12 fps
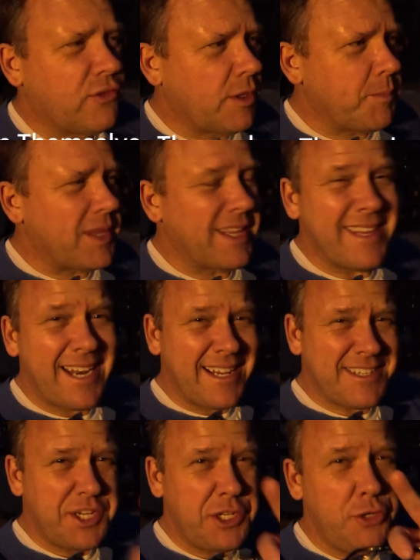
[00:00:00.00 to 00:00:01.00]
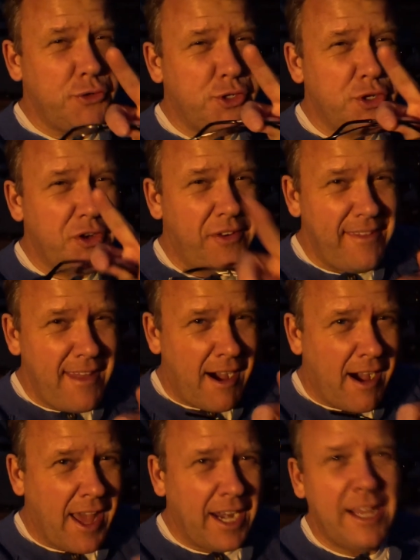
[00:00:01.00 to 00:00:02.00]
something that I said you should
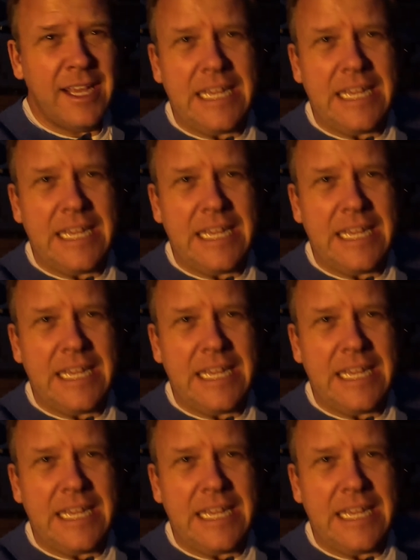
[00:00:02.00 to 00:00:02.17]
not